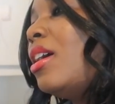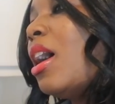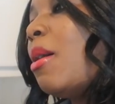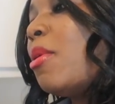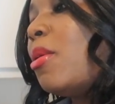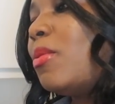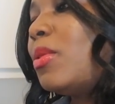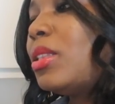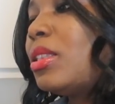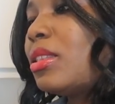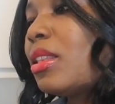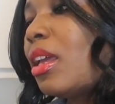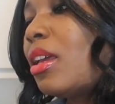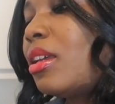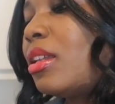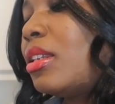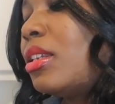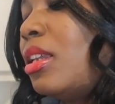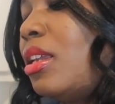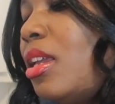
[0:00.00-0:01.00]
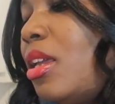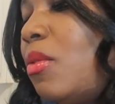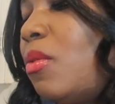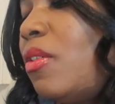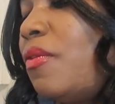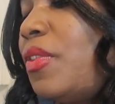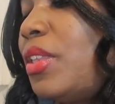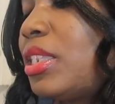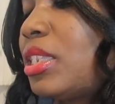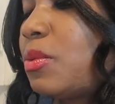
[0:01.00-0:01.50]
I'm almost done
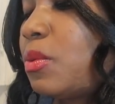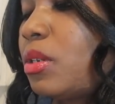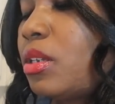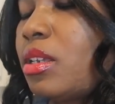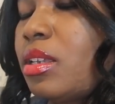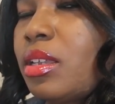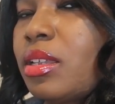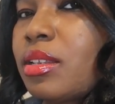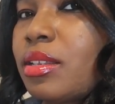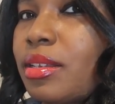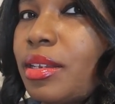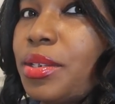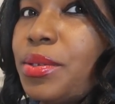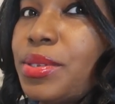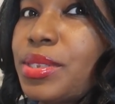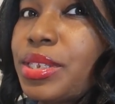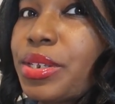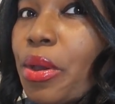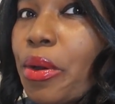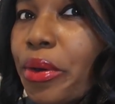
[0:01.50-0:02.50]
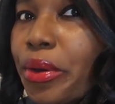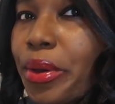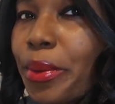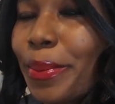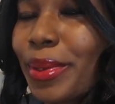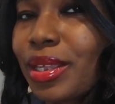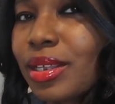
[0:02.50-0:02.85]
with this one. I use it all.